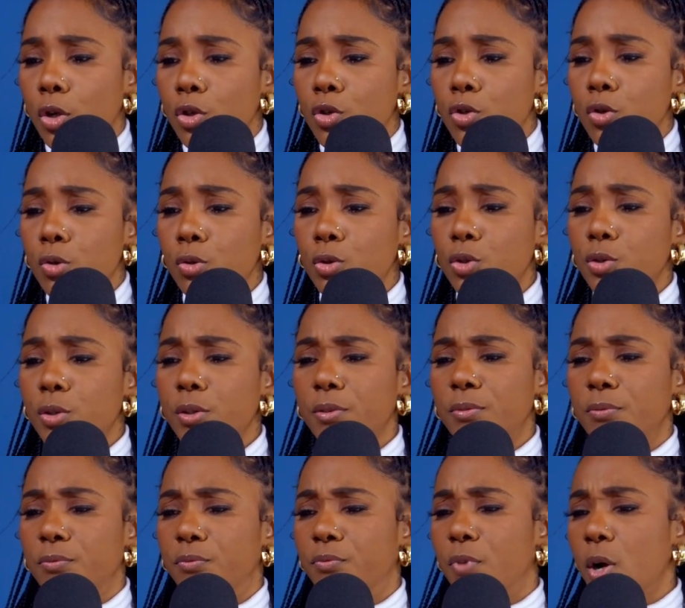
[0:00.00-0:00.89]

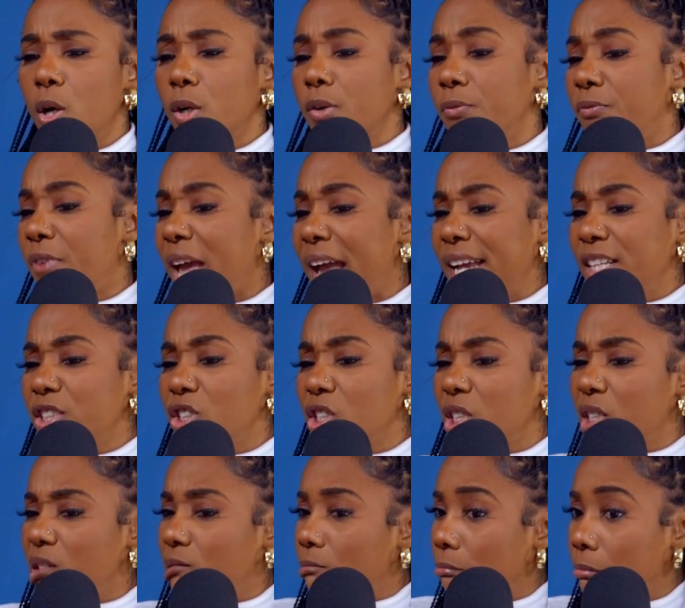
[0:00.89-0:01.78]

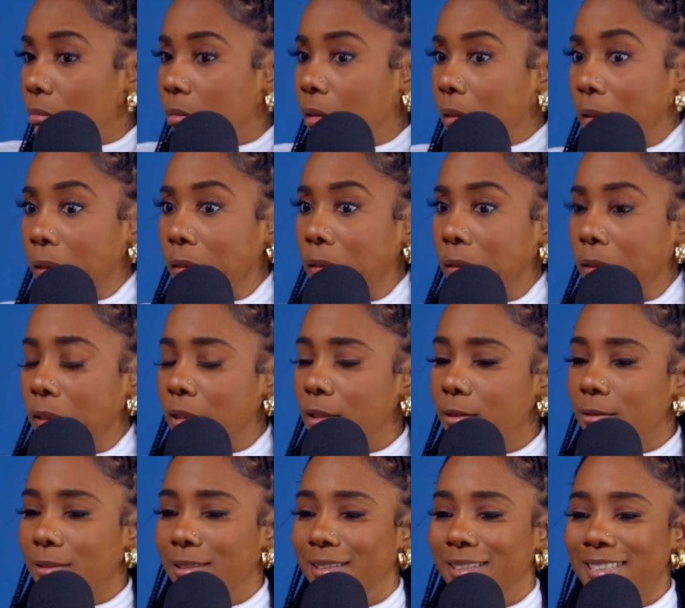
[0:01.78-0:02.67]
Nutravagi? I don't
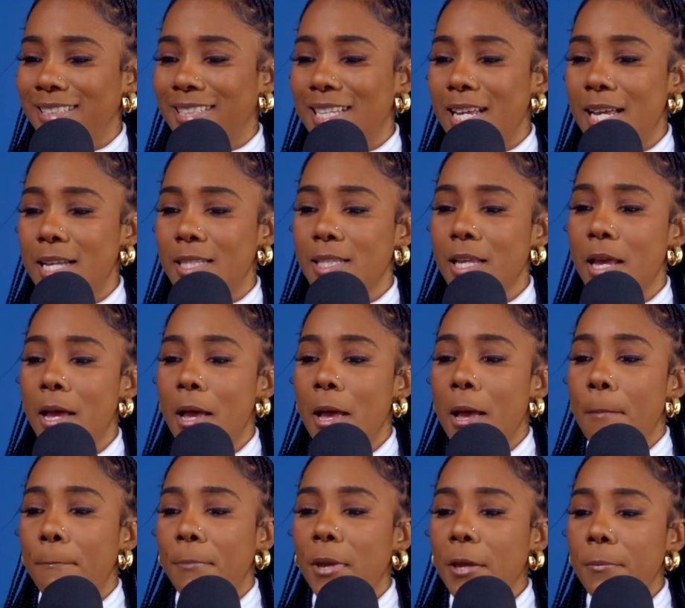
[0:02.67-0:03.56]
know. It says,
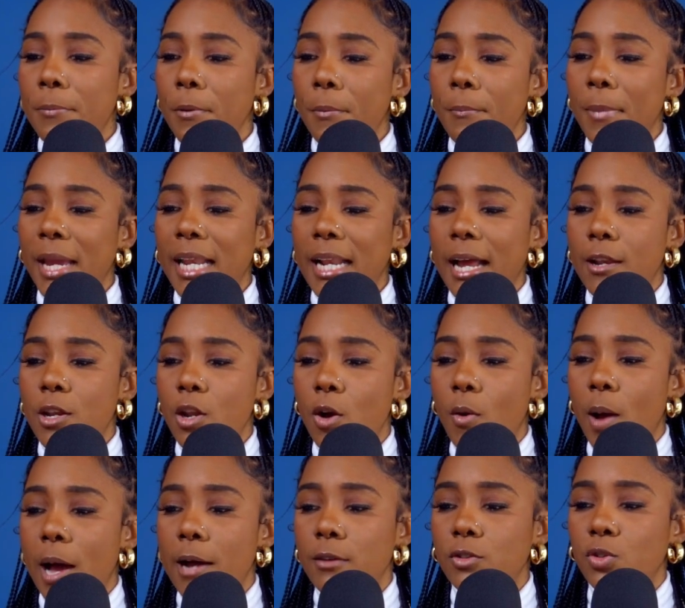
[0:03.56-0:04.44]
people may not
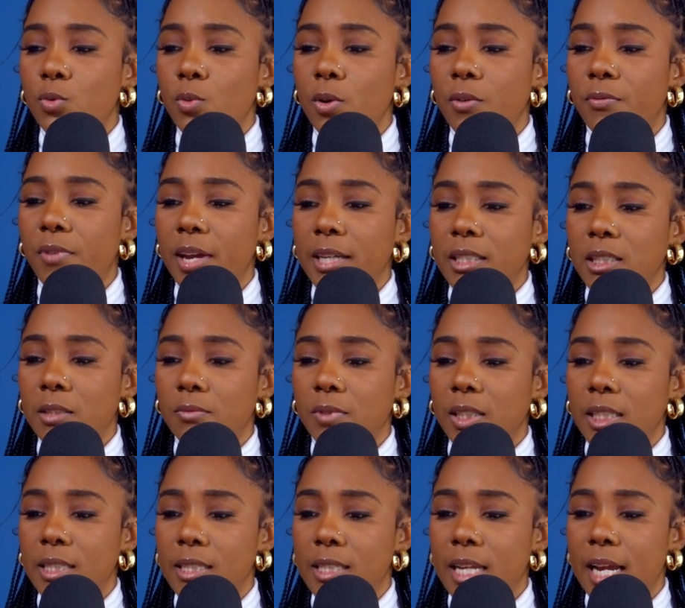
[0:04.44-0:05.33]
know how to
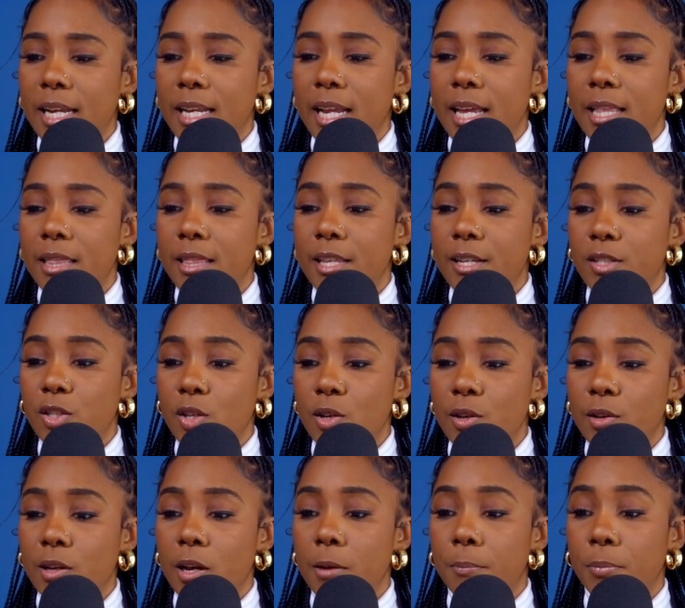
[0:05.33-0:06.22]
effectively date in this
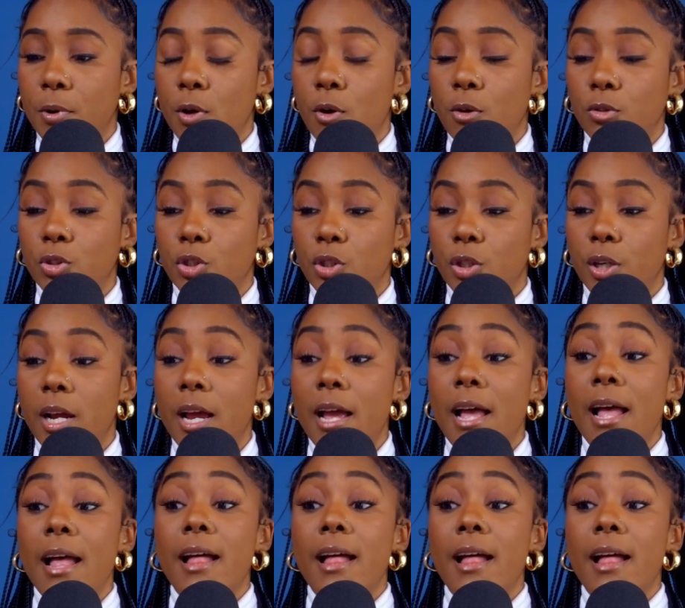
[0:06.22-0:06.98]
hookup culture.